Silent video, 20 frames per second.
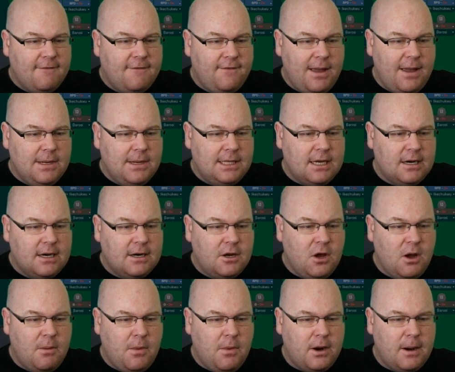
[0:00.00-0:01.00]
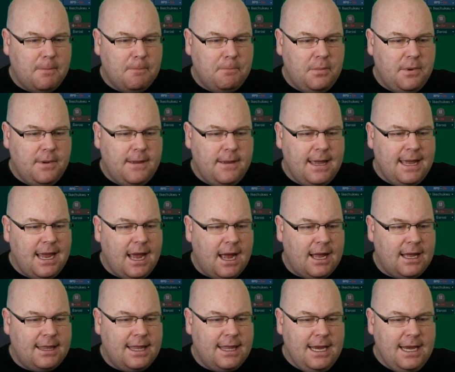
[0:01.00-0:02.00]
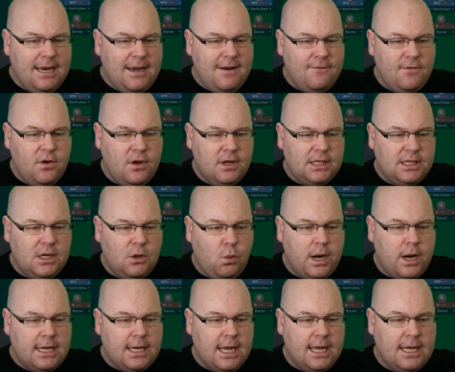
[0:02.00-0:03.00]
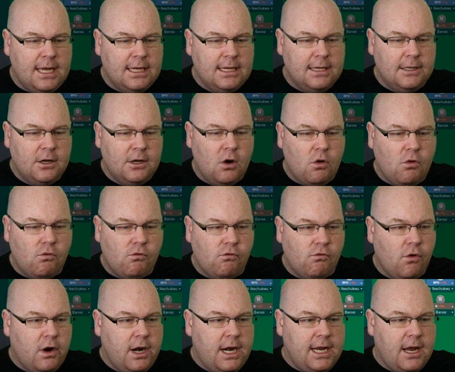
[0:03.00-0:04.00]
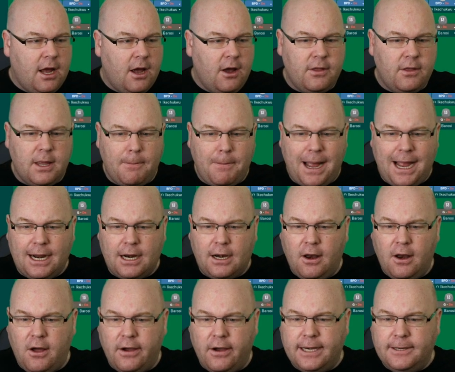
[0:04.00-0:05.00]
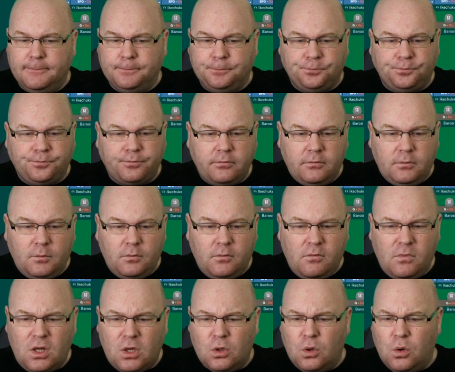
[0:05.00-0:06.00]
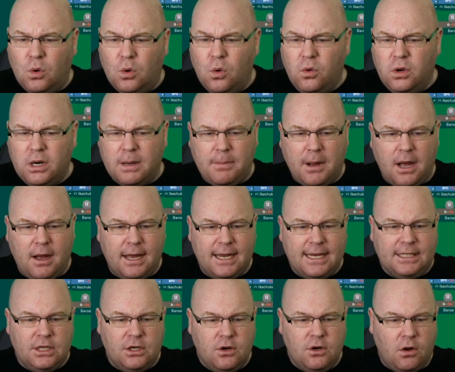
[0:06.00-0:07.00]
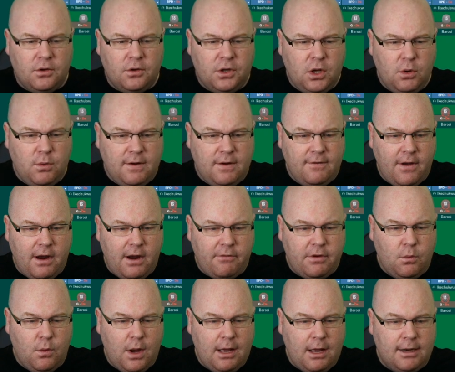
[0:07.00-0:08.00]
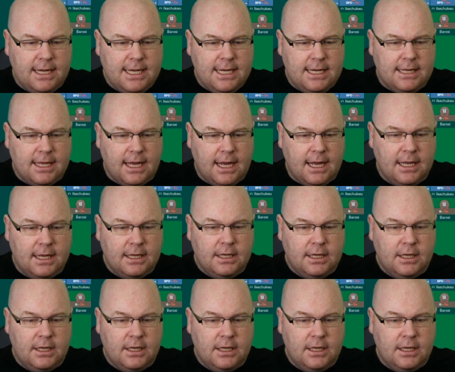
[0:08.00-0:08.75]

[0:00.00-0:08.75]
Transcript: Femi's going to come on and be, I think, an inverted winger, running at the back line. Cordoba is not doing very well either.